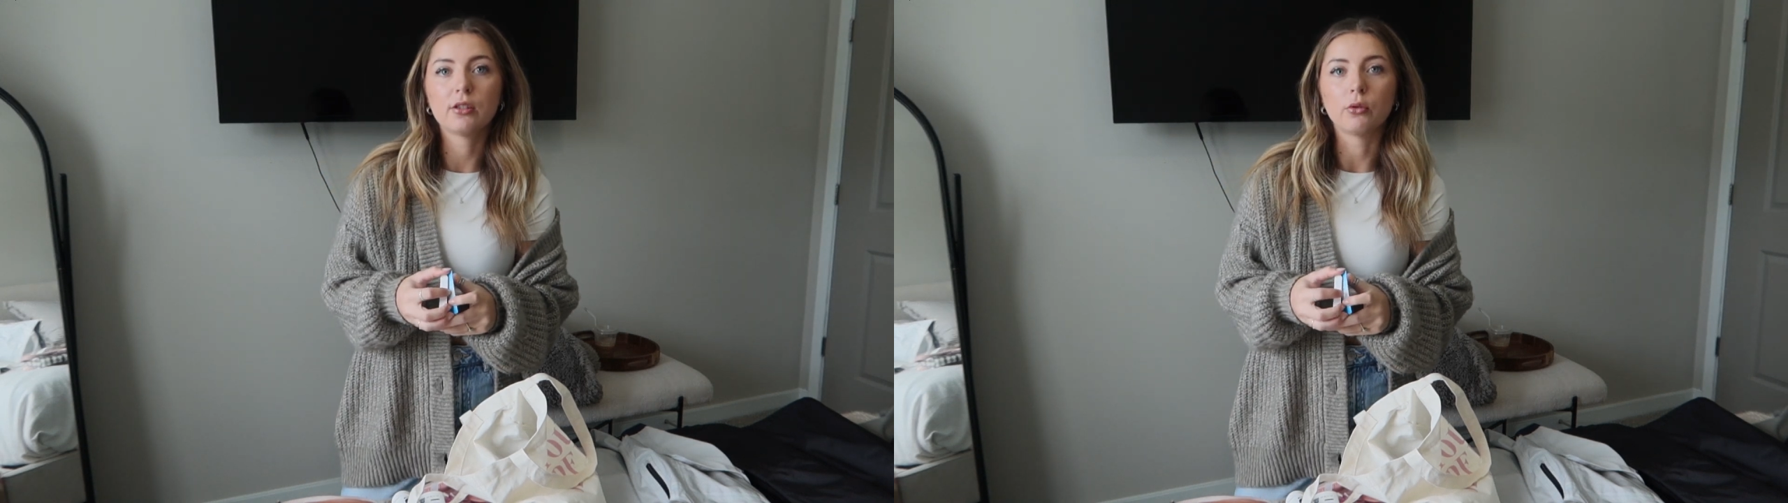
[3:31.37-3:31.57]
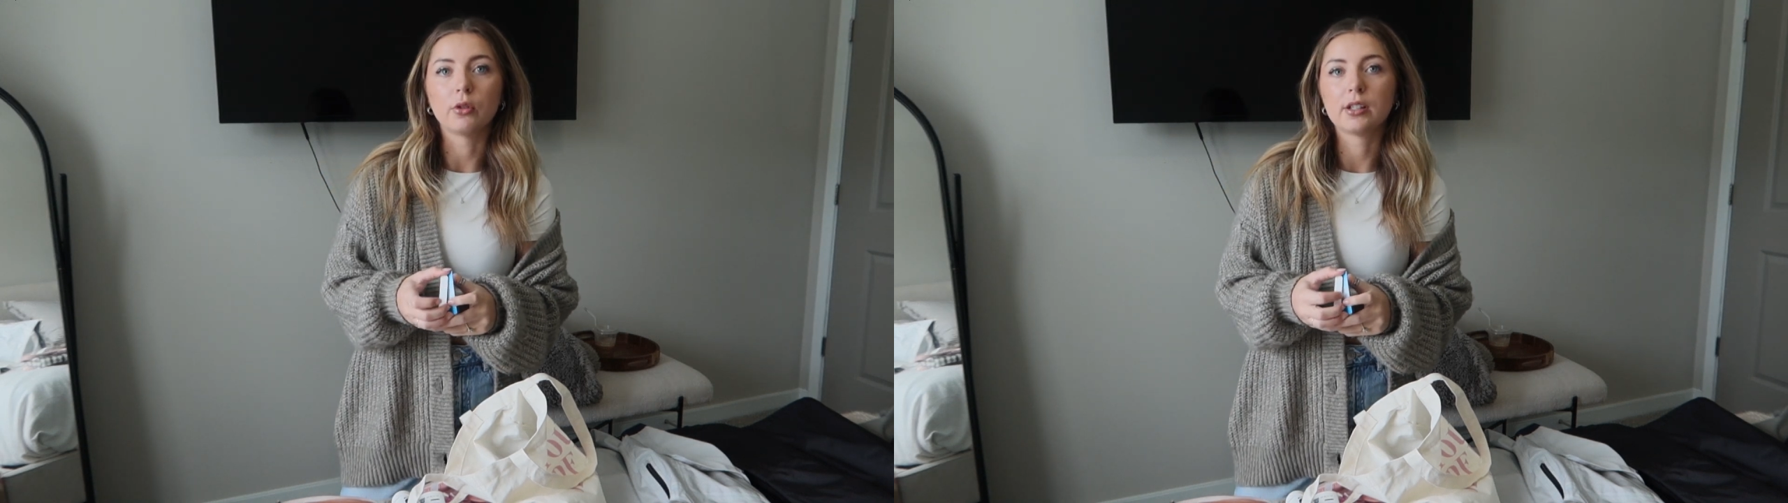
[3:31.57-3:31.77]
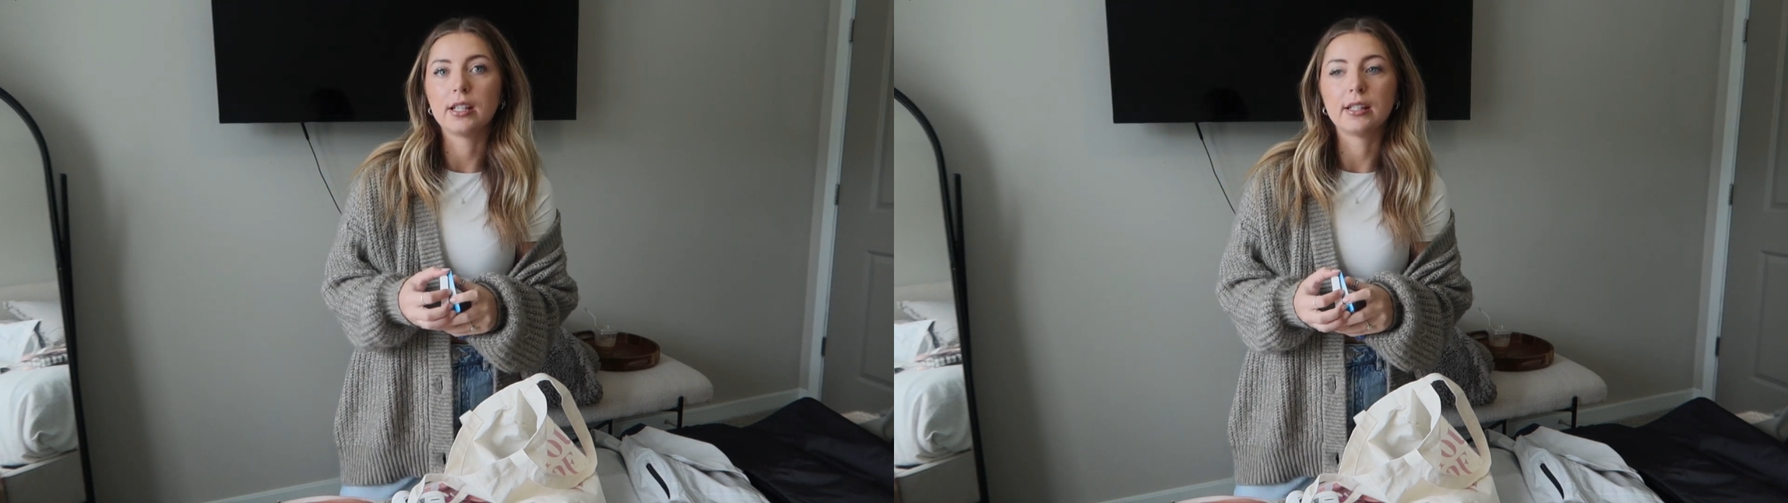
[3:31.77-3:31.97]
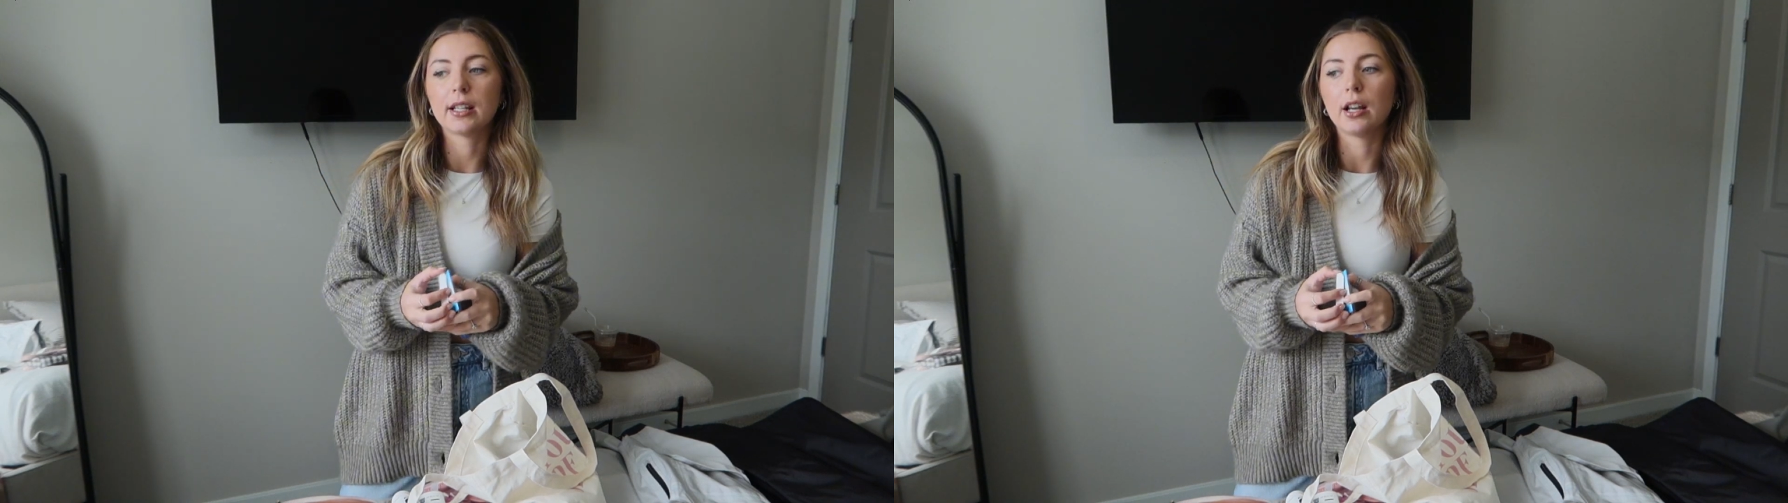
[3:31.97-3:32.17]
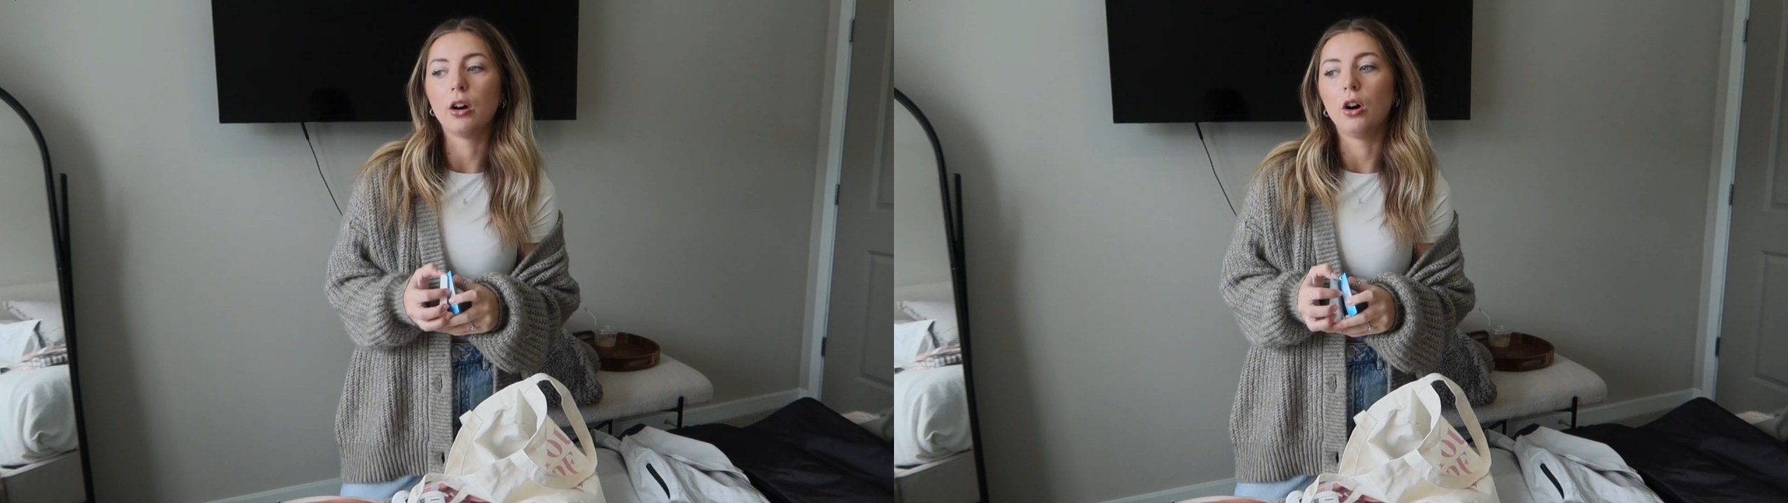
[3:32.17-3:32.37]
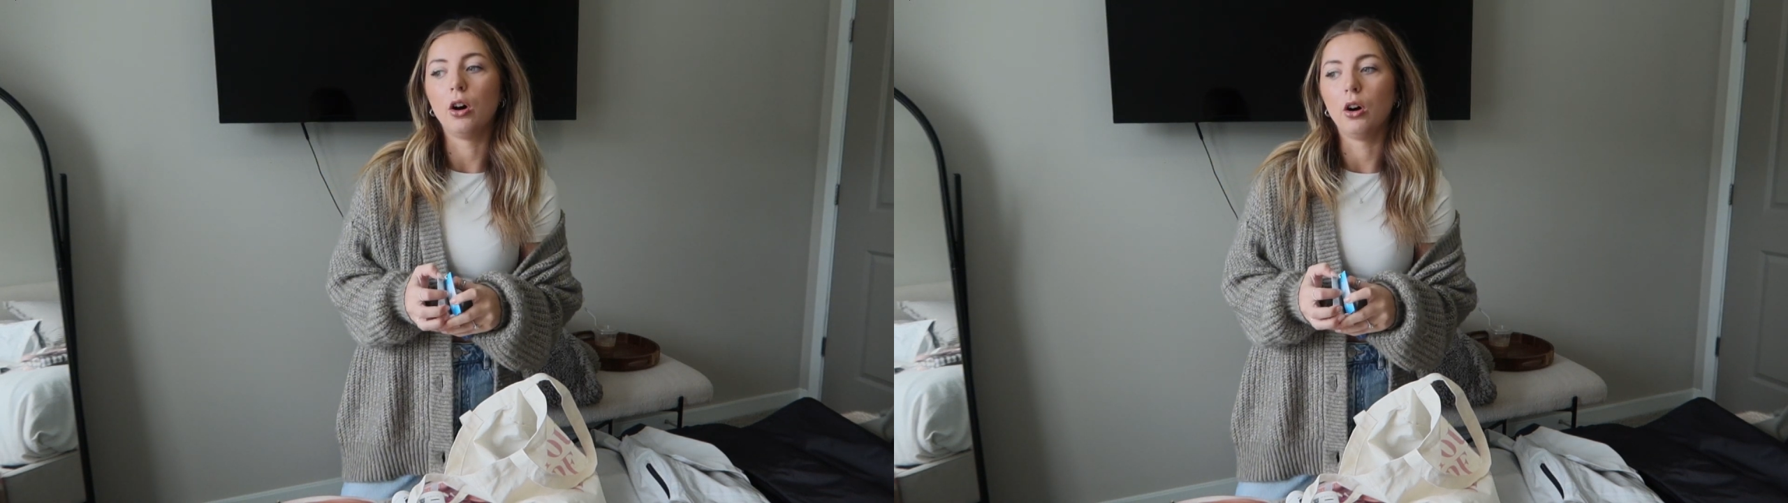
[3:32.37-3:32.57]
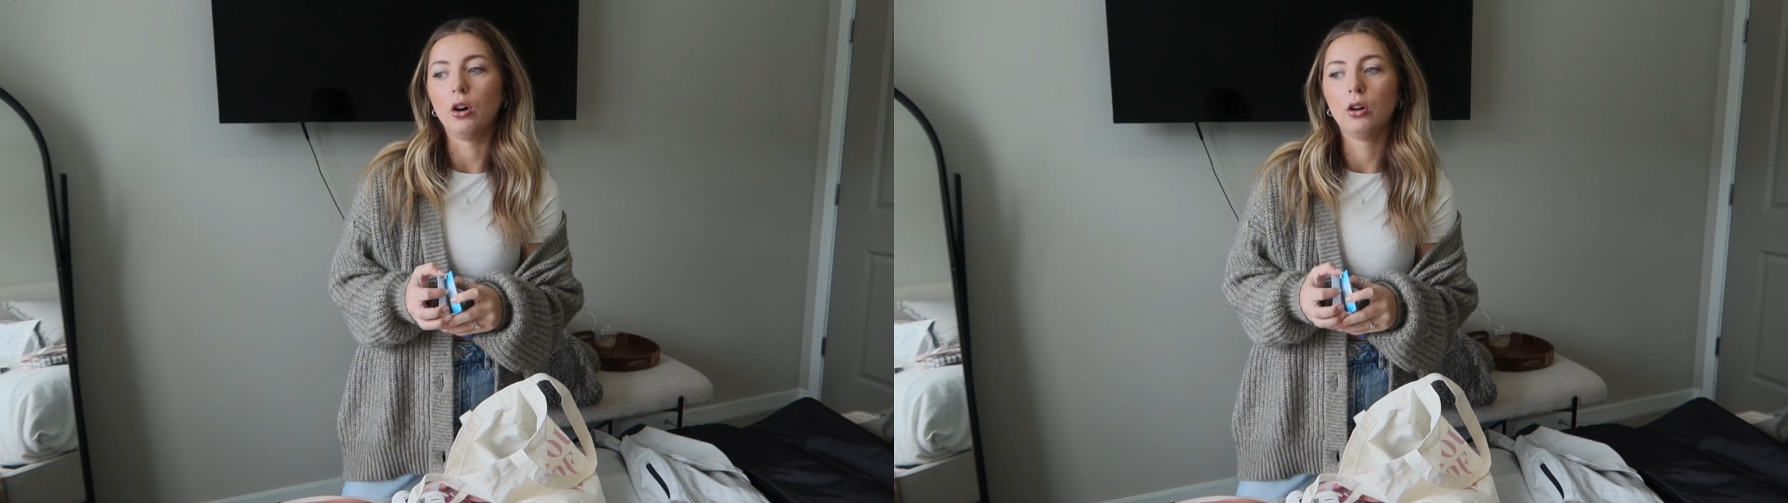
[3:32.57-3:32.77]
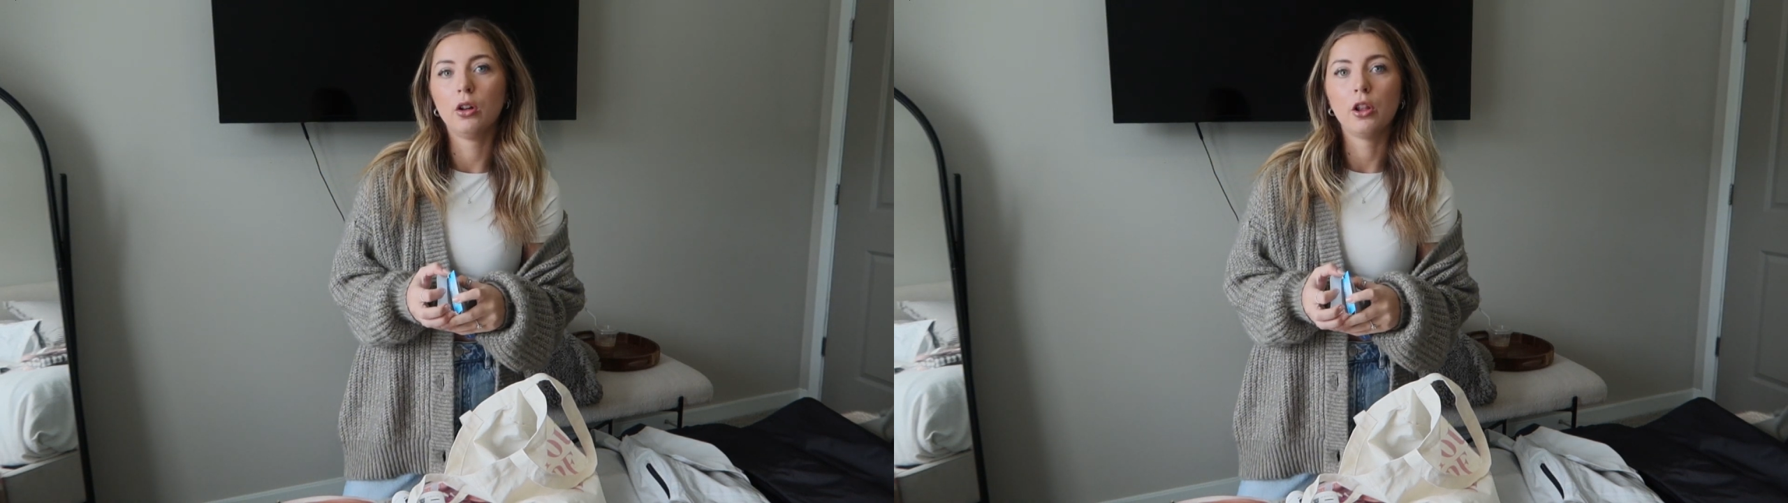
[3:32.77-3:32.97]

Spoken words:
or seasick at all